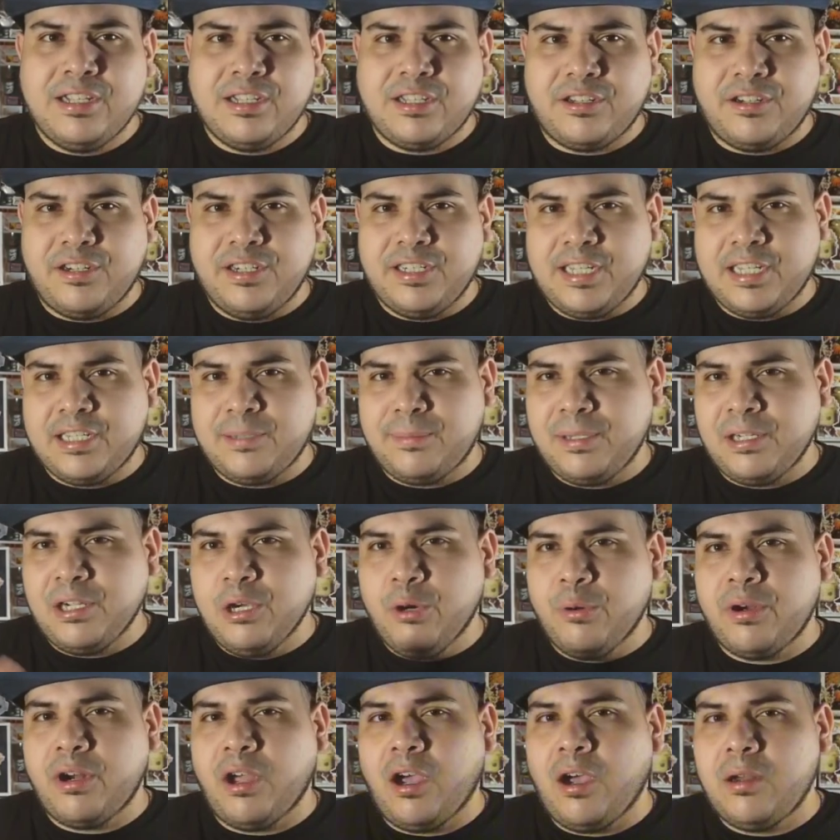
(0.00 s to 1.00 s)
series that's been
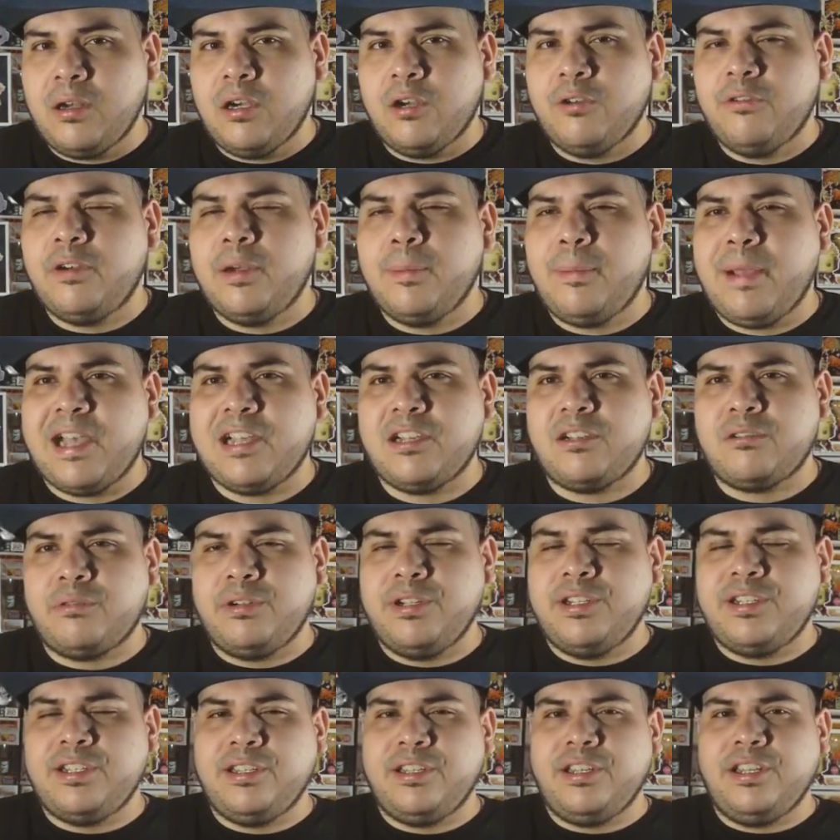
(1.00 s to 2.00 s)
going on over the past
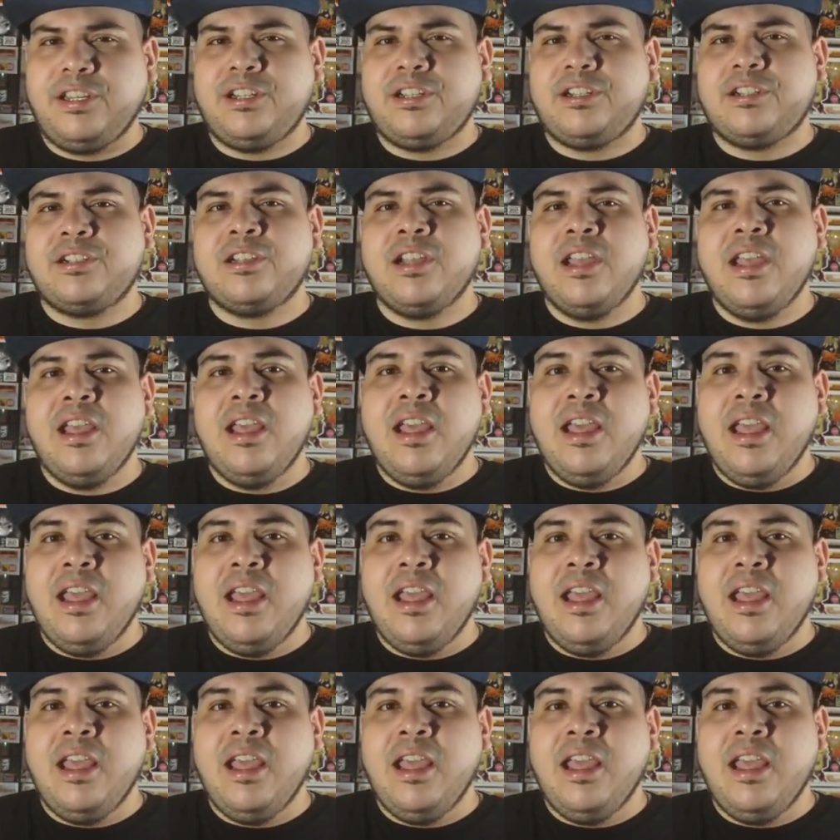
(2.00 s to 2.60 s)
recent years.